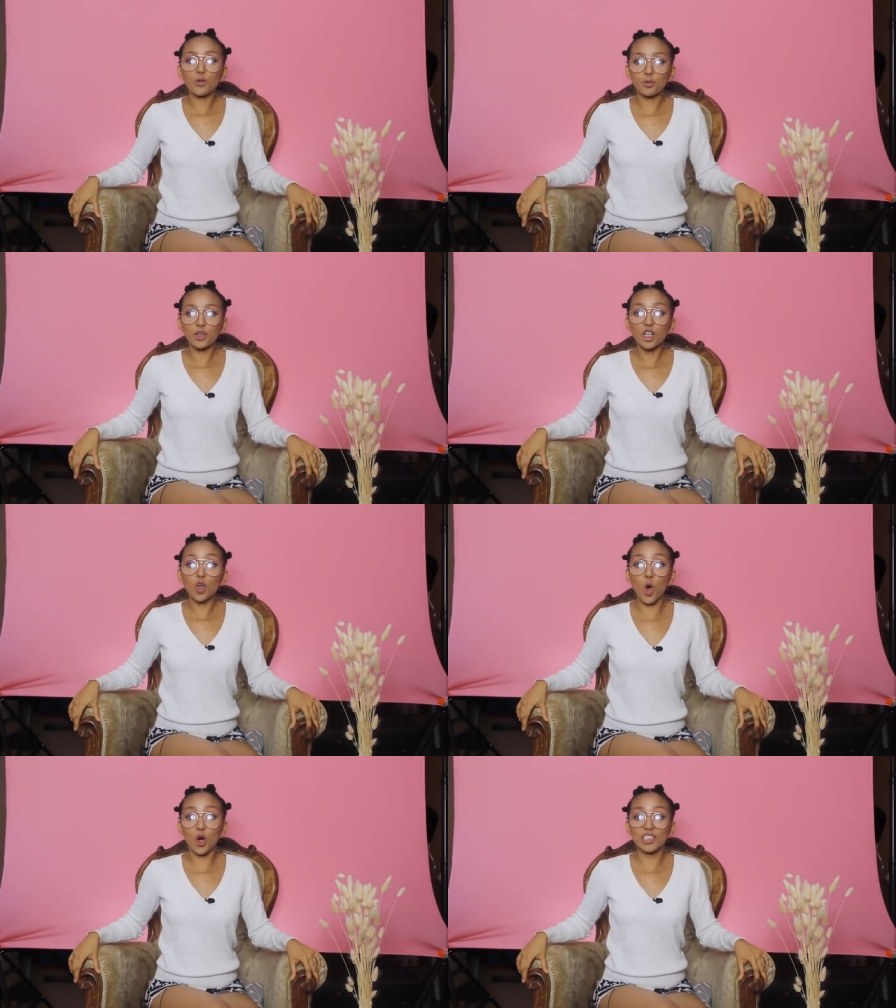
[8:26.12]
you
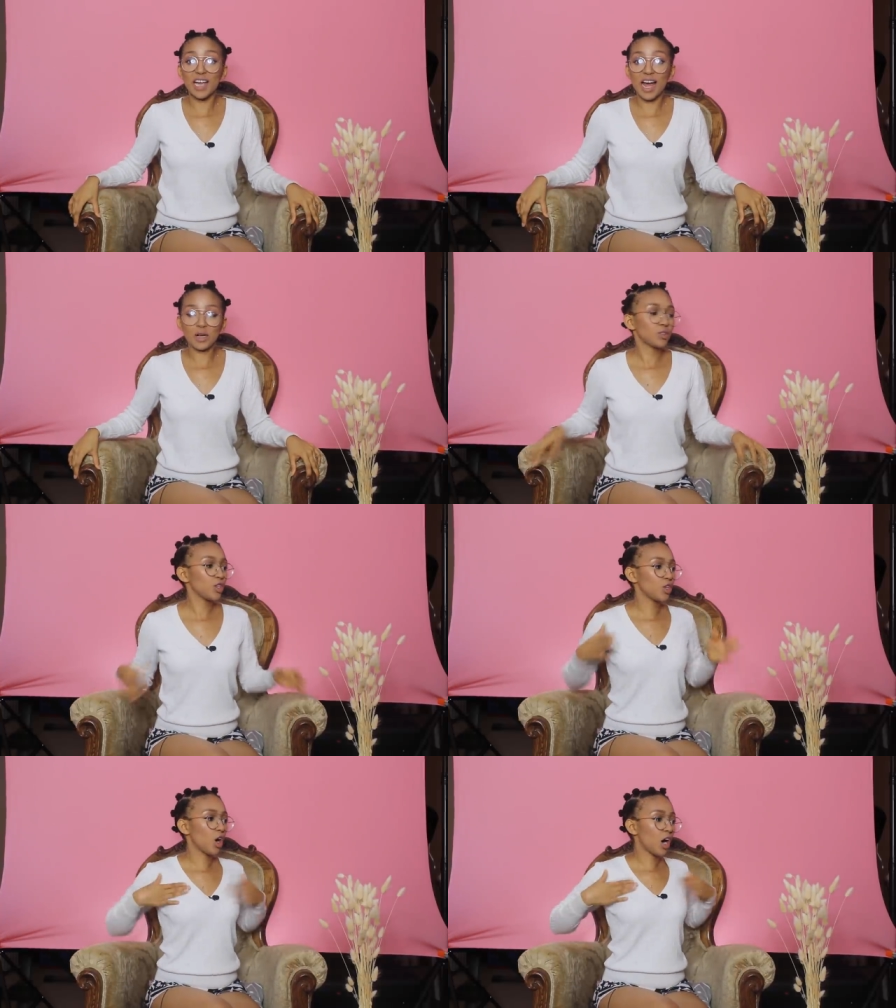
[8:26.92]
feel caught out.
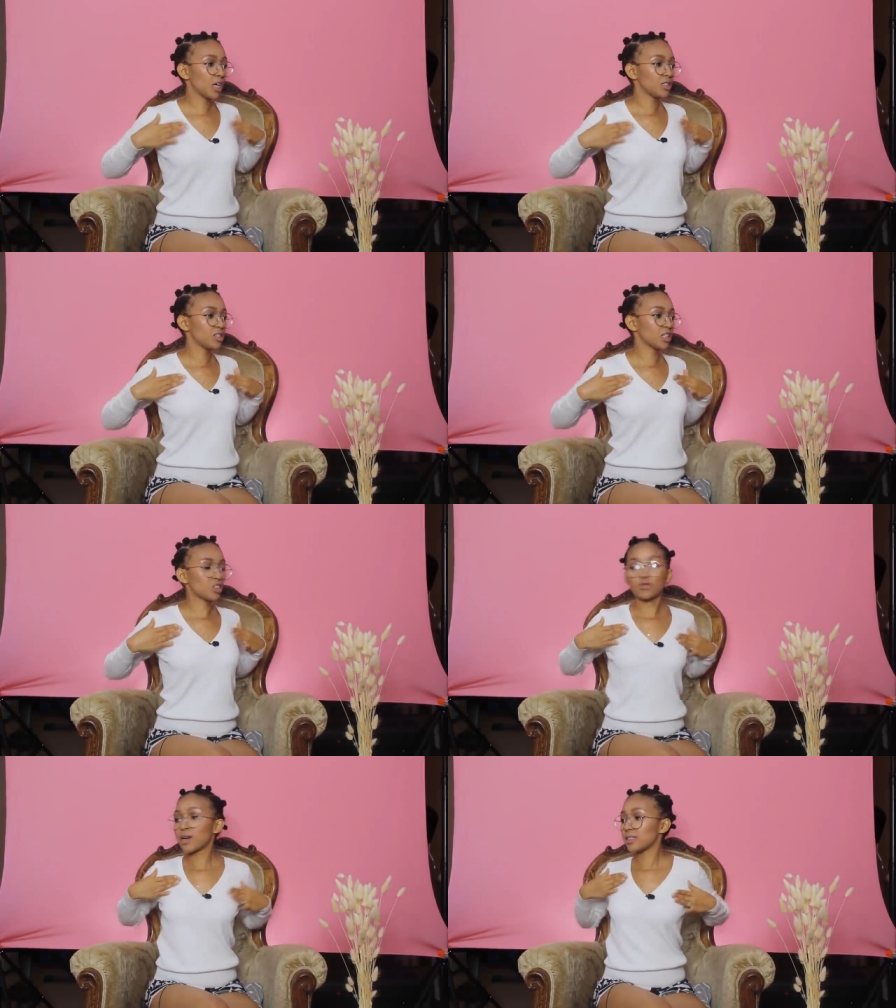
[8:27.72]
Your heart
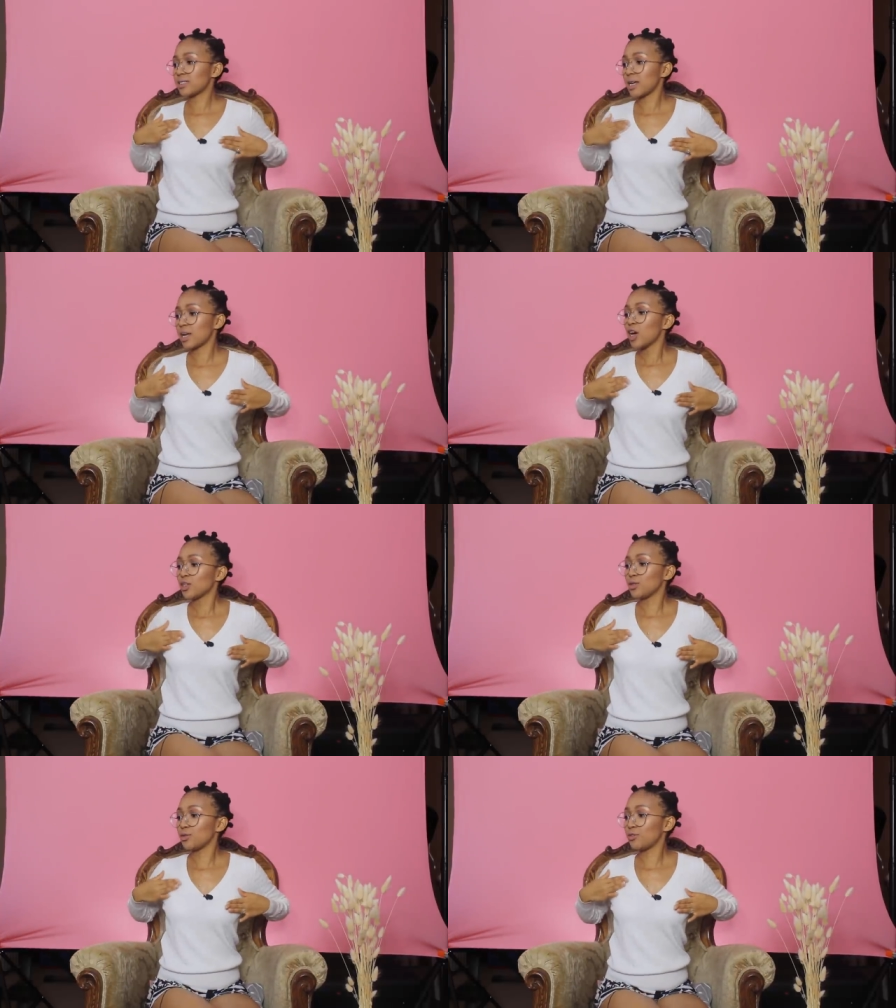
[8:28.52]
starts racing.
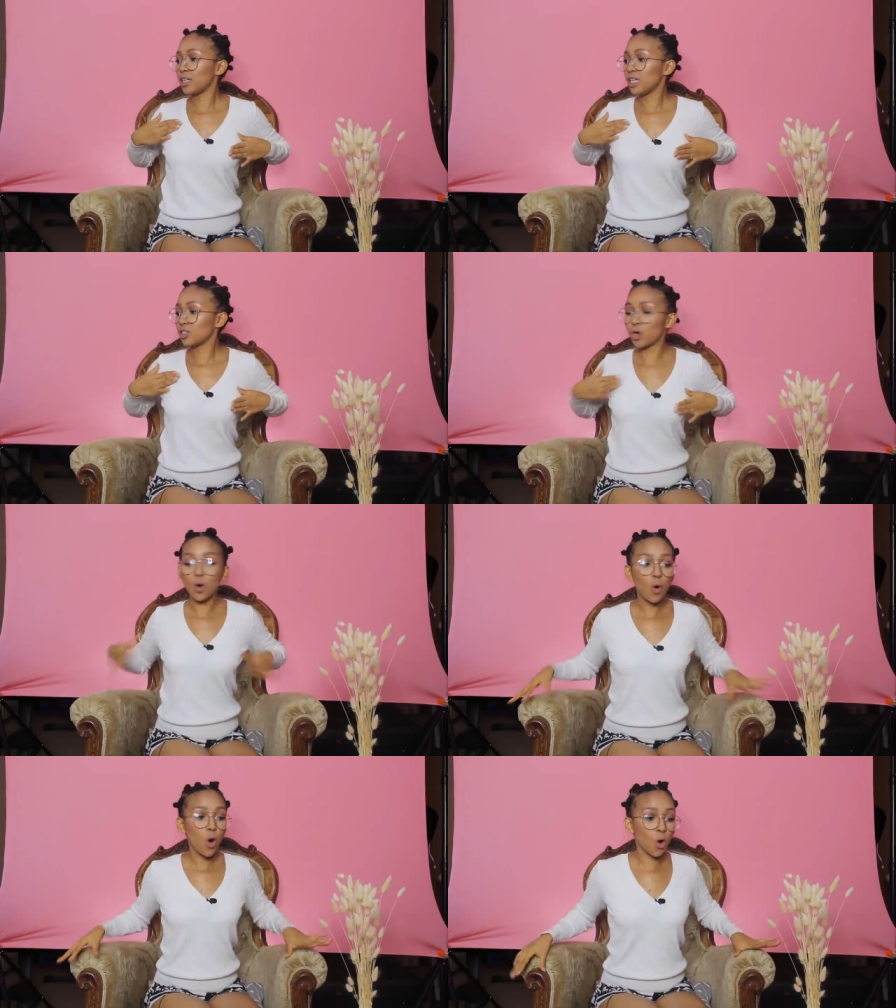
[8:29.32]
You feel as
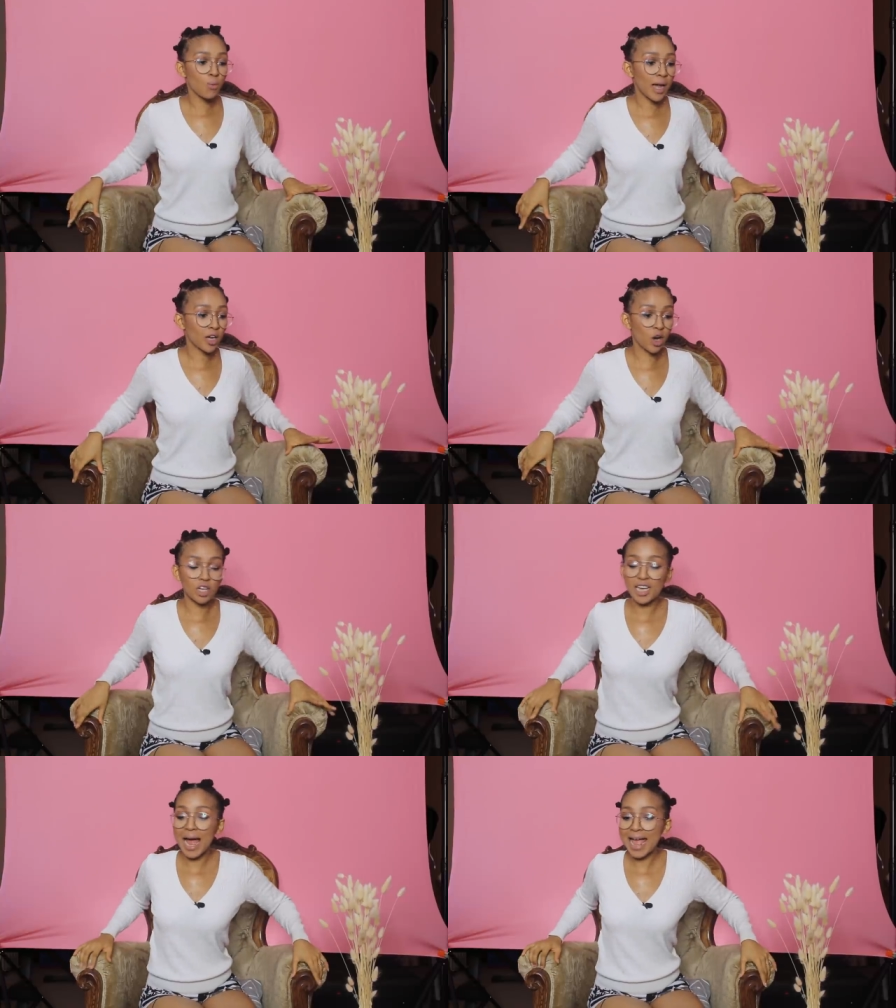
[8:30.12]
though, oh my
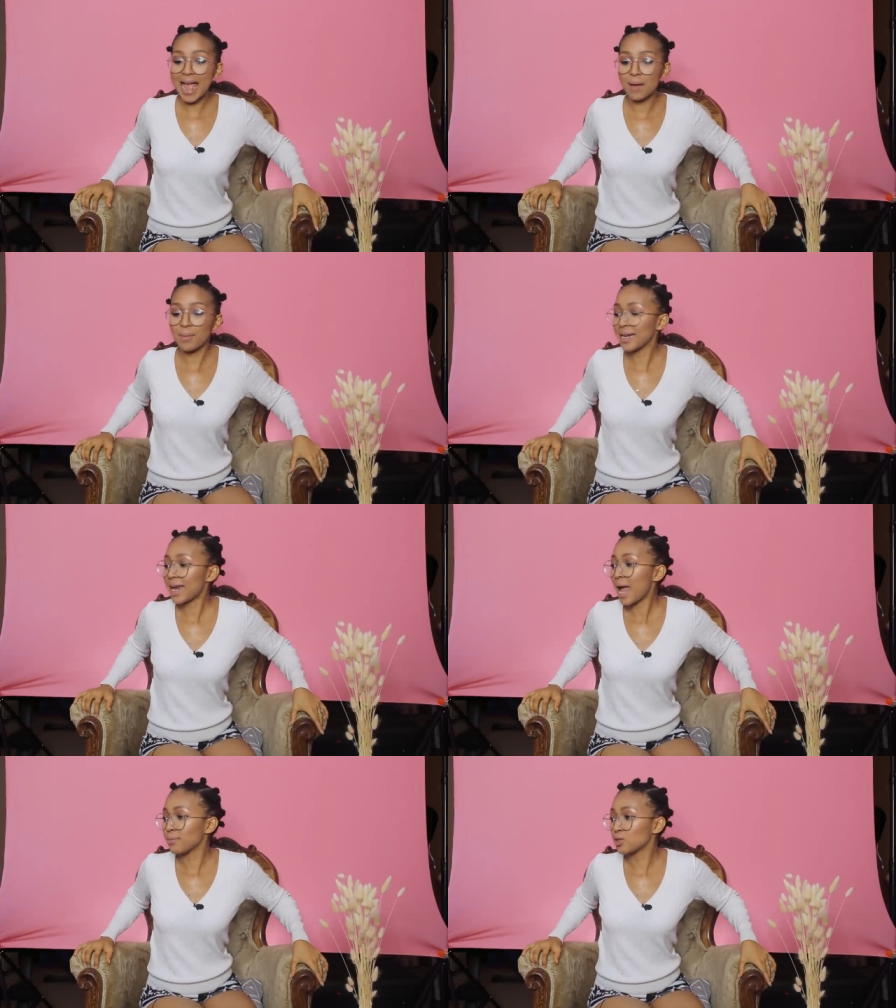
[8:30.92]
gosh, I am
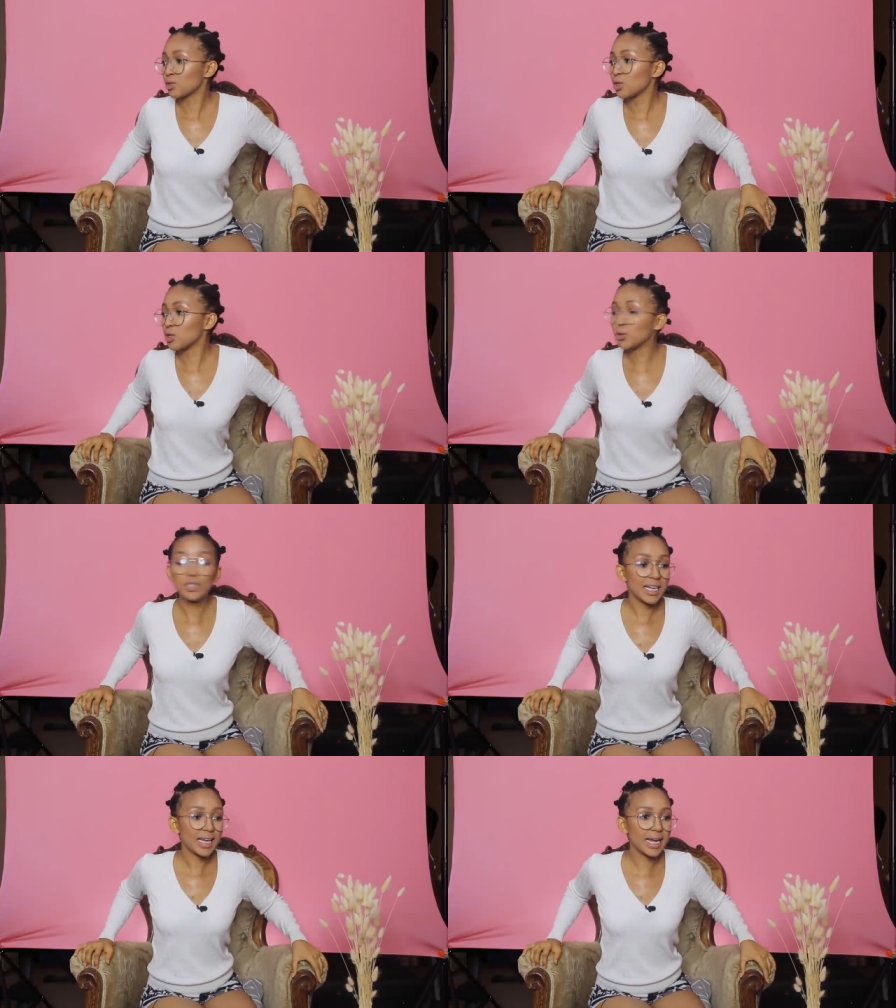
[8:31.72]
an
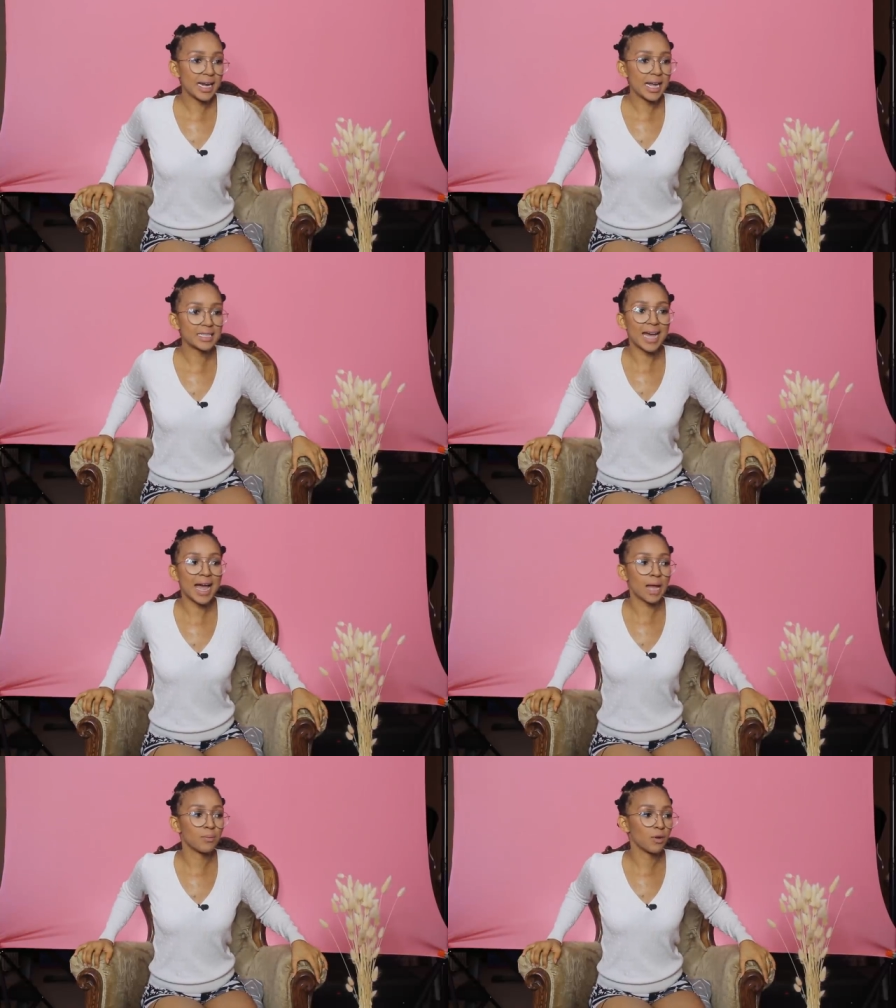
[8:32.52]
absolute idiot.
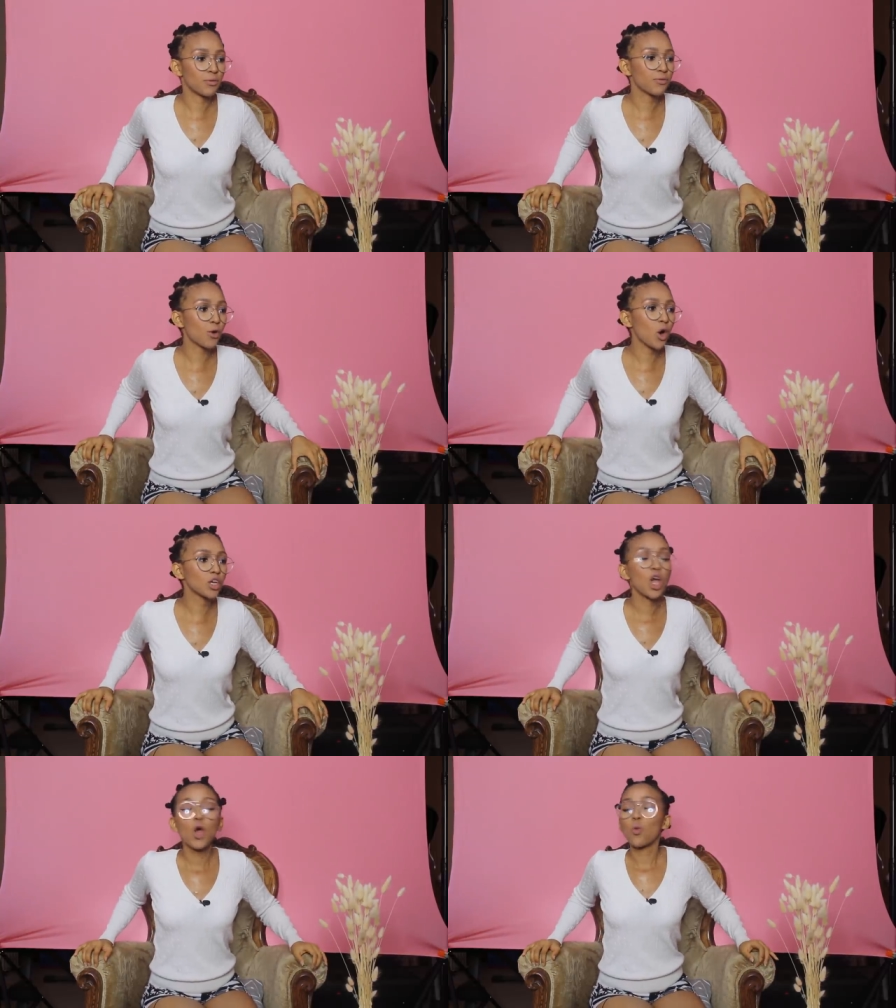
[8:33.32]
I am a fraud.